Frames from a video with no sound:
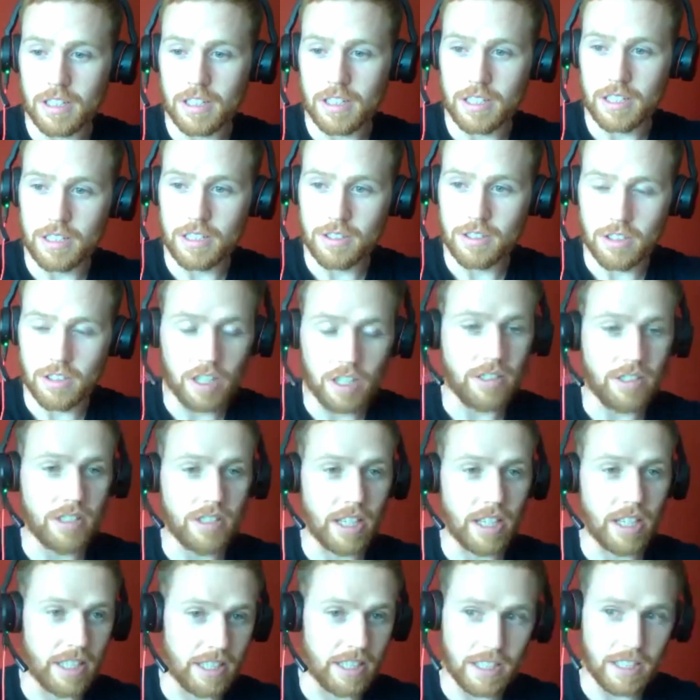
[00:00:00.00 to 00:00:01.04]
is I
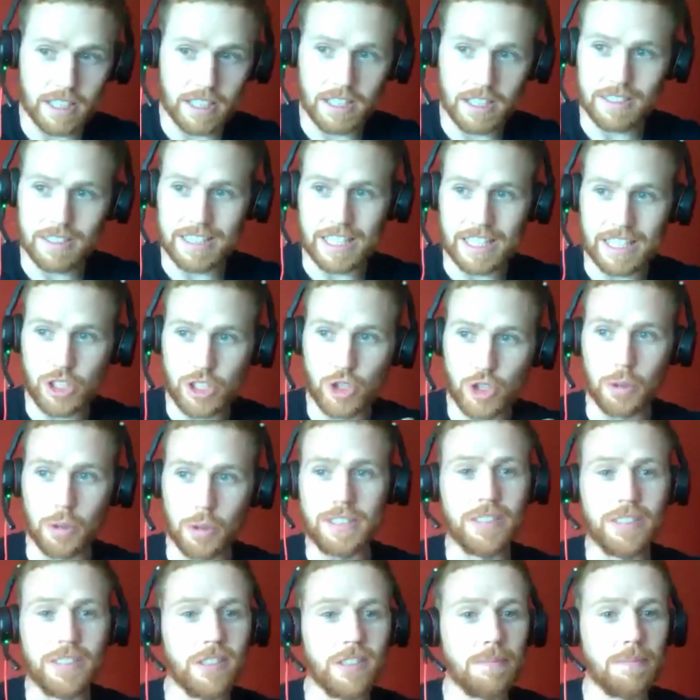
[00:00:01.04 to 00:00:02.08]
say I say
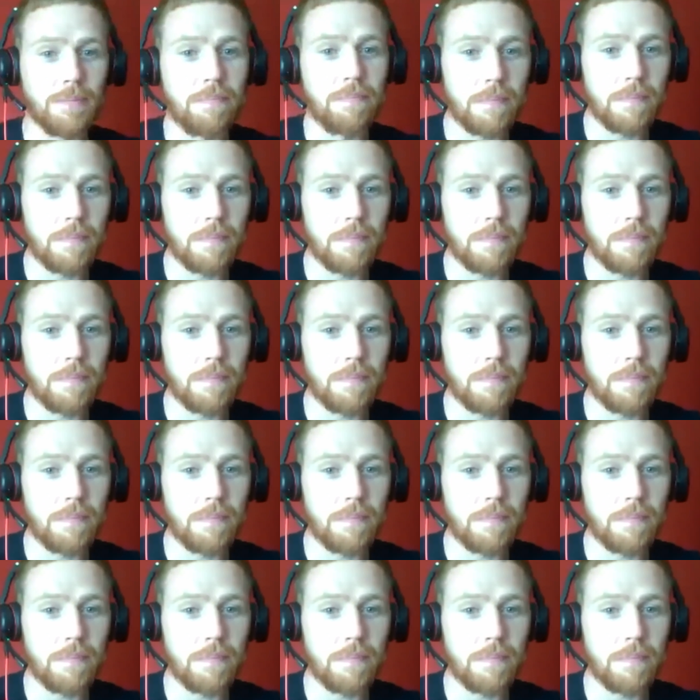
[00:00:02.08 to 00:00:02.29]
choice.